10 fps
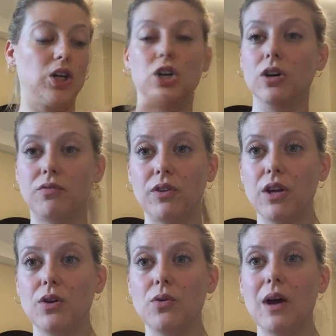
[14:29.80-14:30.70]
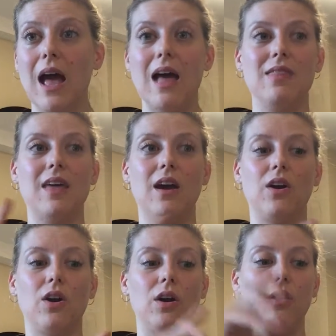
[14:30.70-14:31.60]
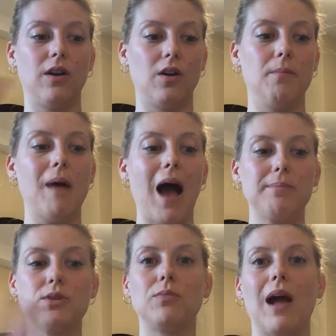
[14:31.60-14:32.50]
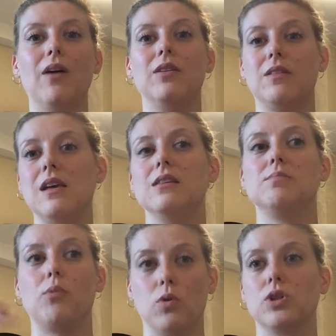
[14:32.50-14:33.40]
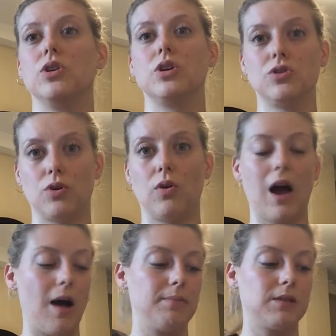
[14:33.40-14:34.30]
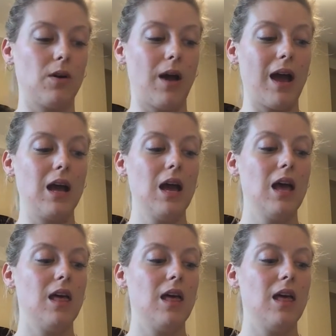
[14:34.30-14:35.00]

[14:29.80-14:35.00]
good for you, and they're mapped around these portion control cups. Okay,